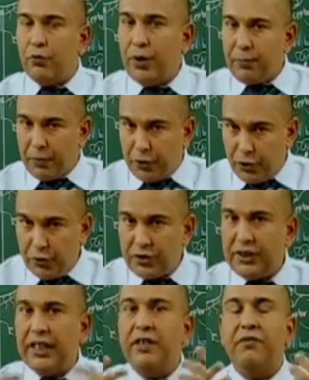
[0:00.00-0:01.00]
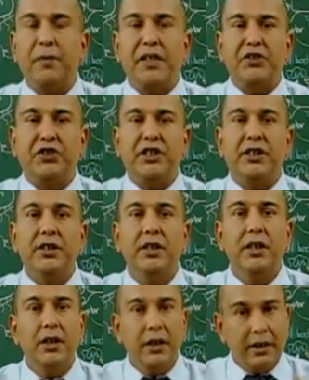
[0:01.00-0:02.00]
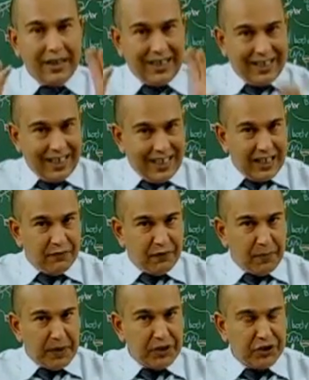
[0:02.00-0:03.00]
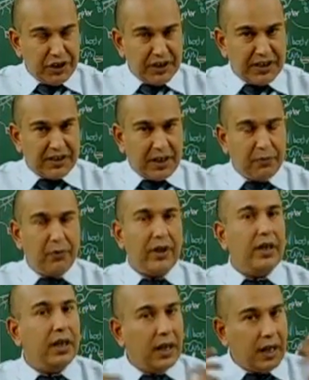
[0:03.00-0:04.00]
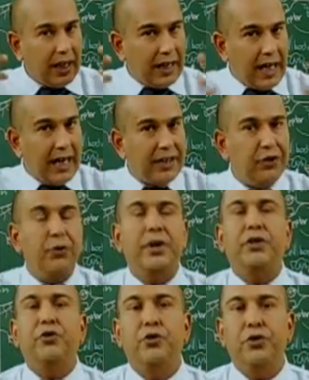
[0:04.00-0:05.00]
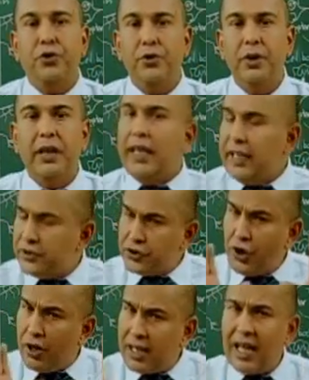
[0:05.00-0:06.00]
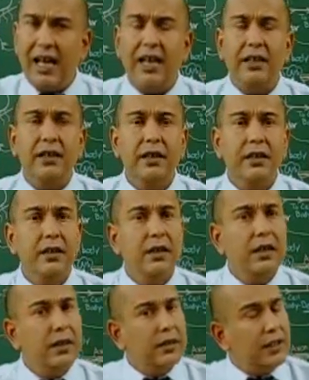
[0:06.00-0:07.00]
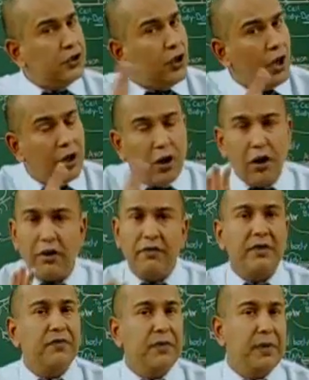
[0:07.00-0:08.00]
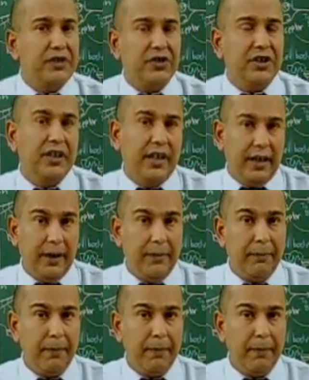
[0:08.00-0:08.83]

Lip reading: to reproduce the information, the key information in the summary like I do it to you. It's not hard. There's not a lot of information there.